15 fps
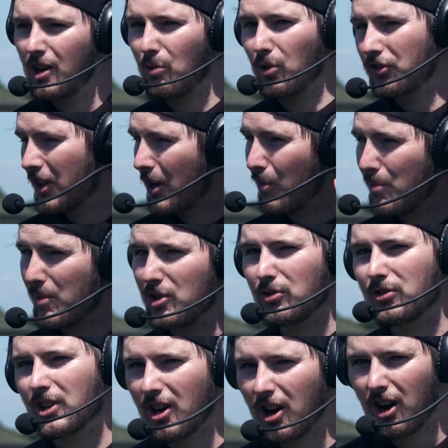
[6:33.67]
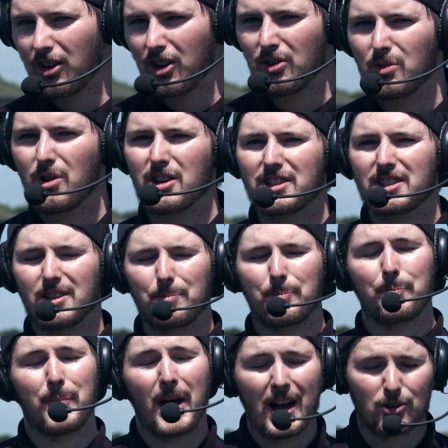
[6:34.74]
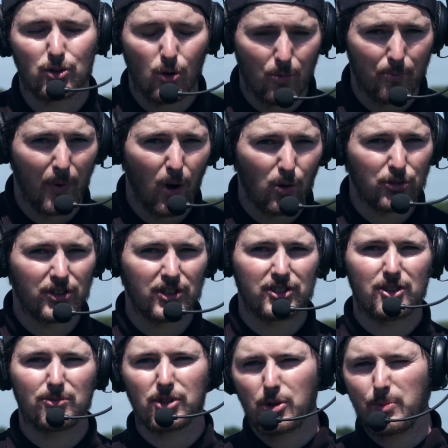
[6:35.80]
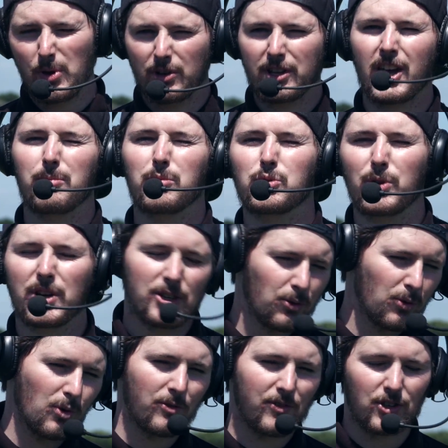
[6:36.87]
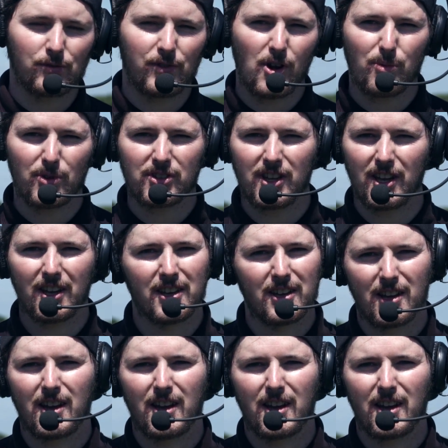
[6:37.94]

Once again, we've been using the Cardo Pack Talk Bold system to communicate between all of us filmers here.